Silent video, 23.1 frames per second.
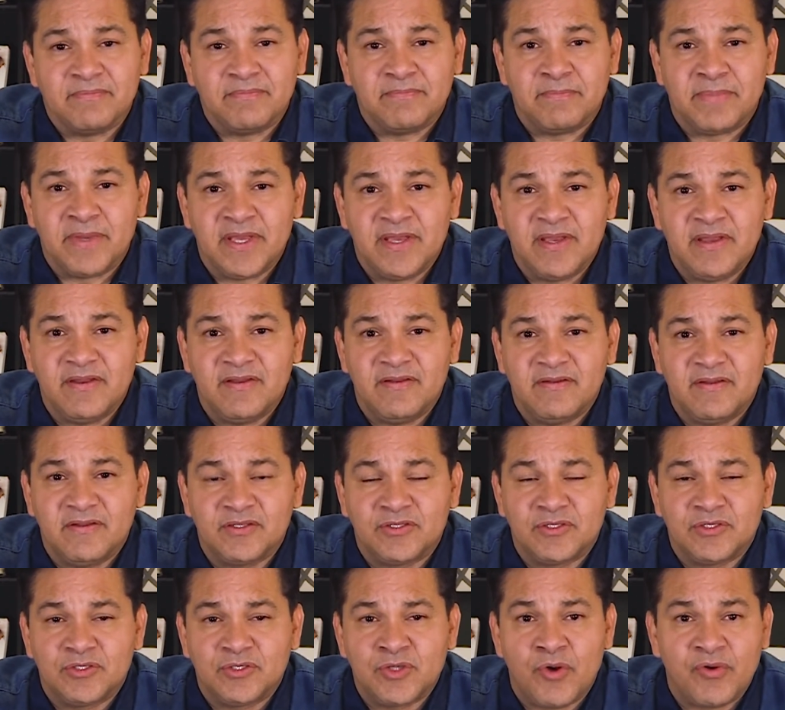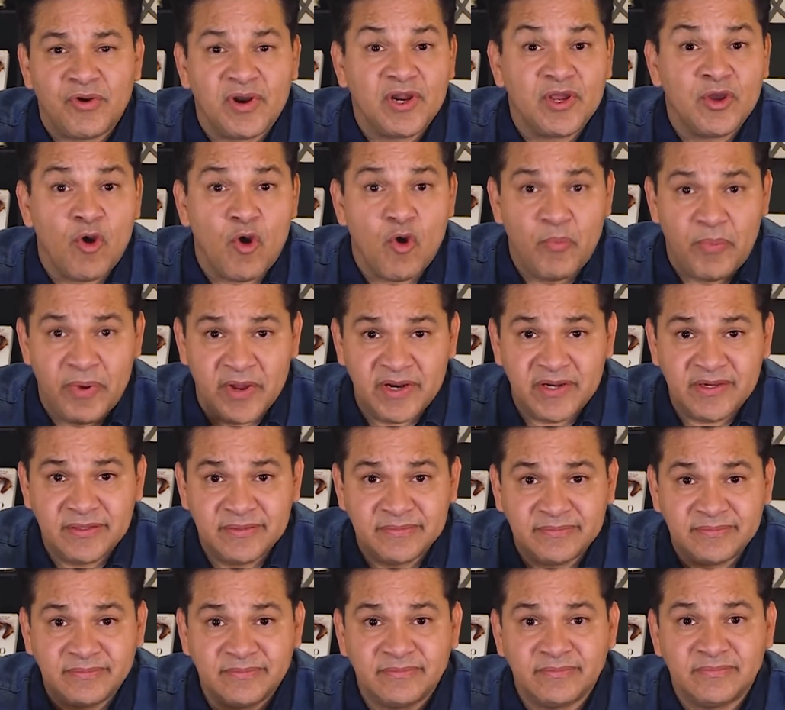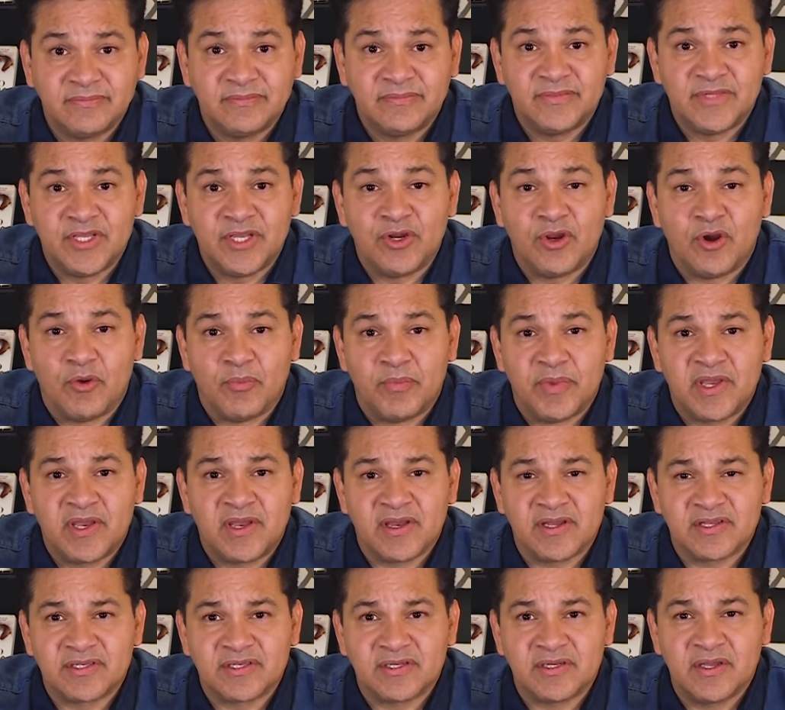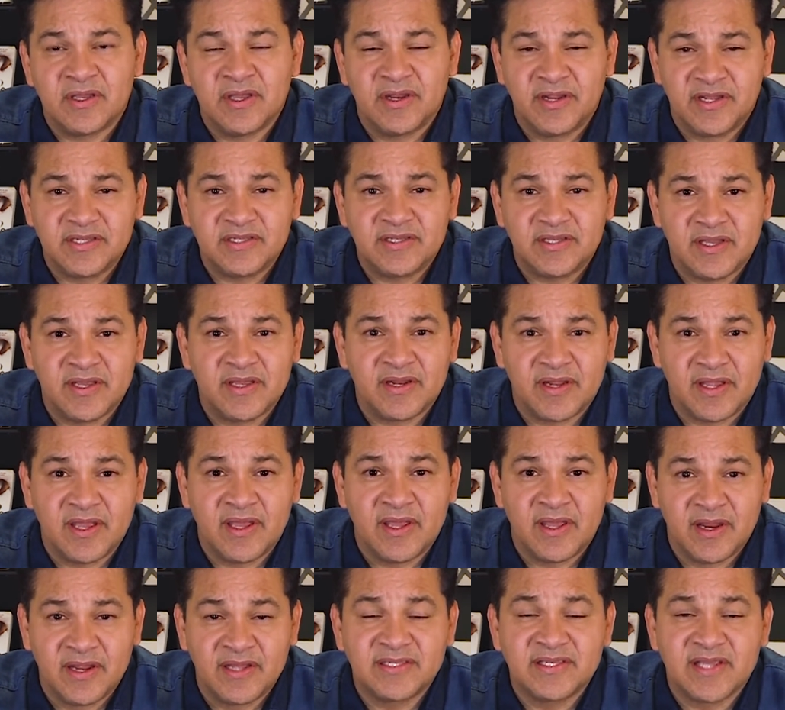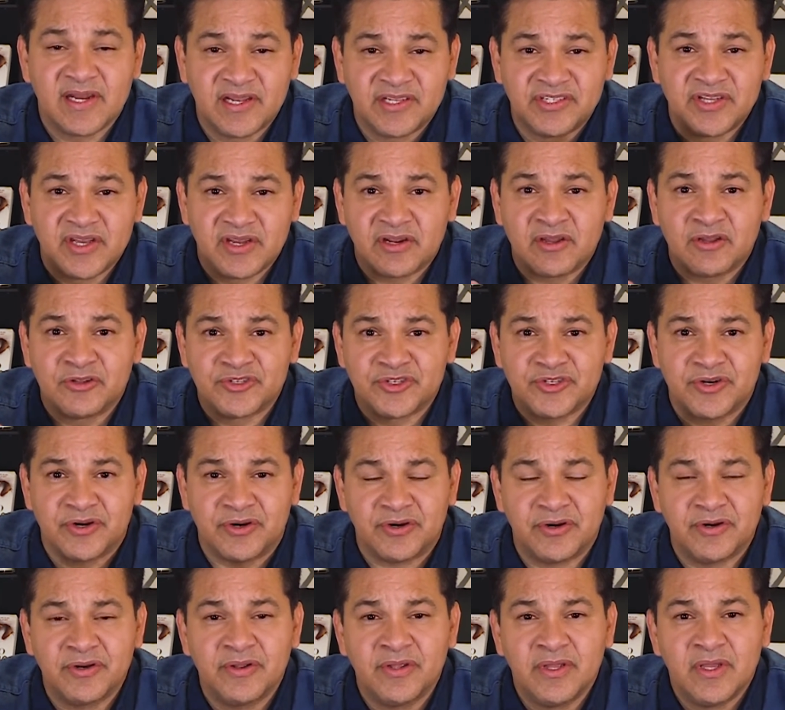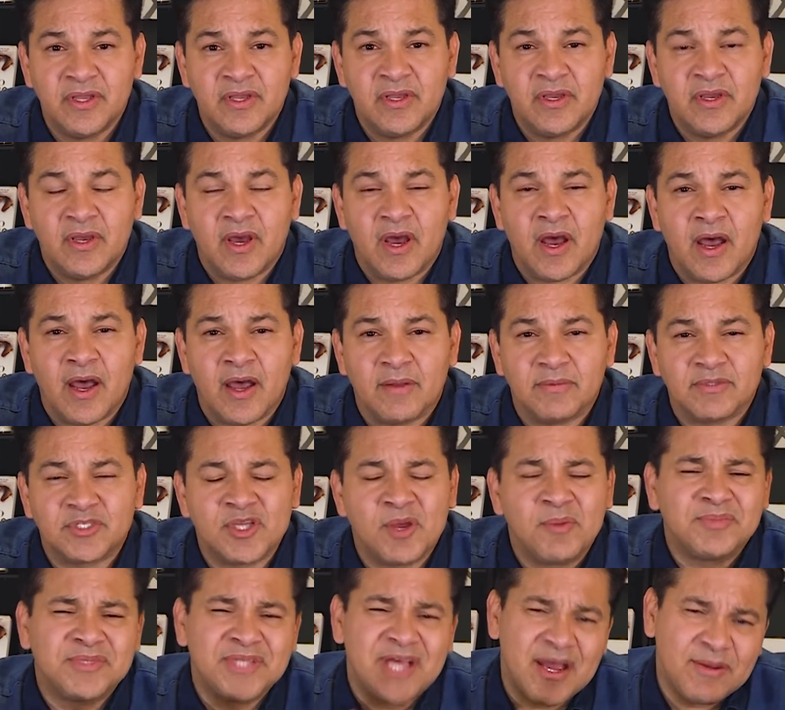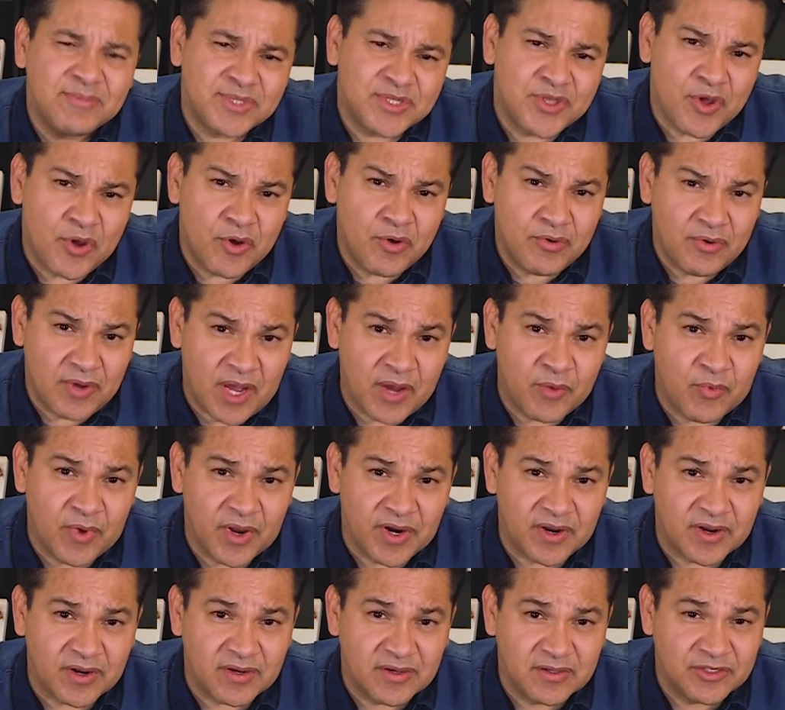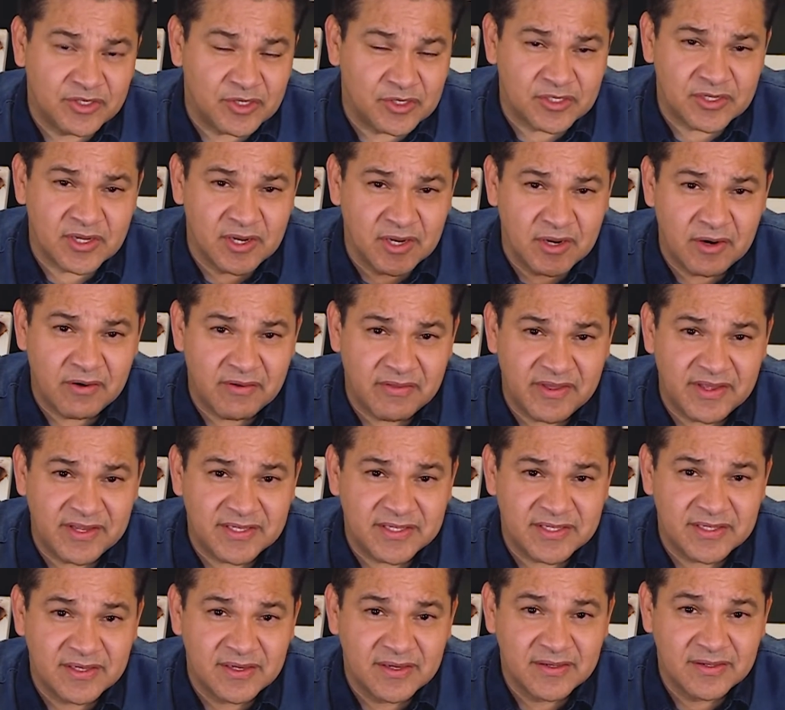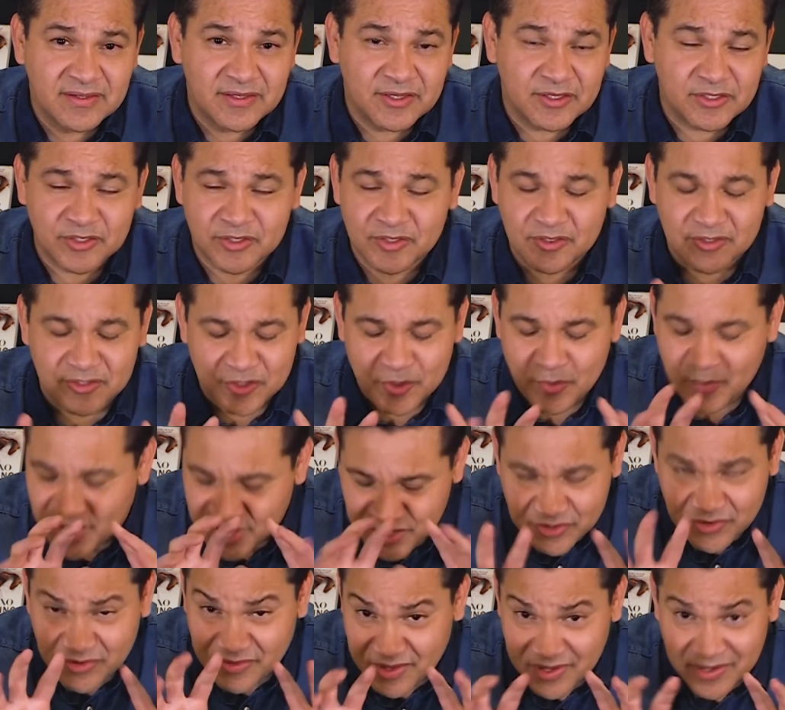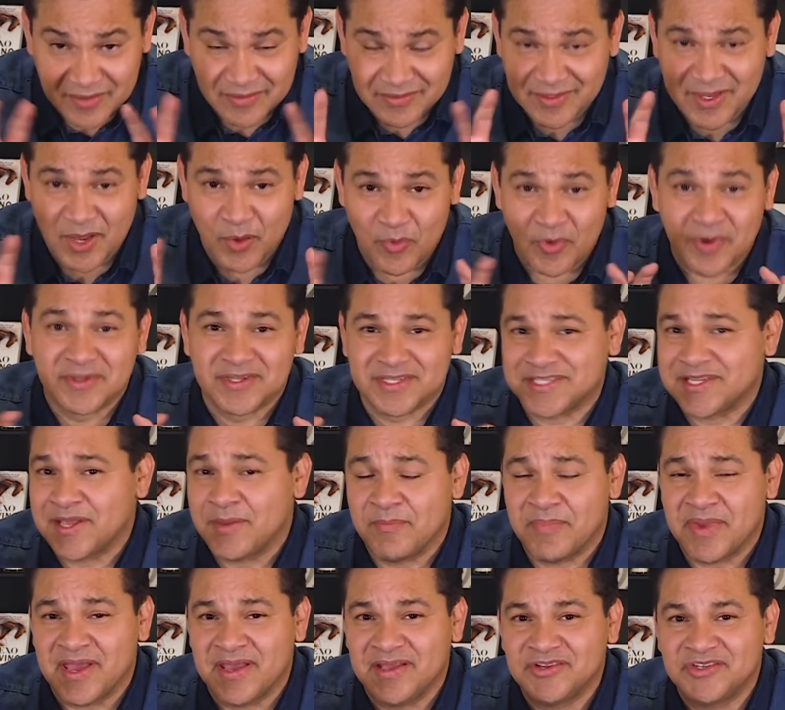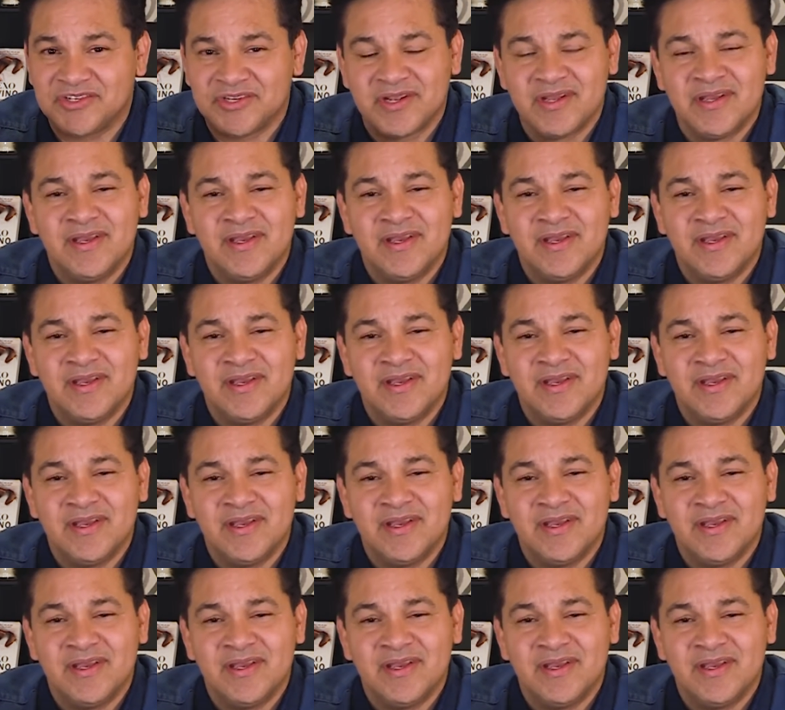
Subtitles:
Be totally open, because it is a legit concern. Sometimes, though, I want to just clear this, just to make sure that we're on the same page.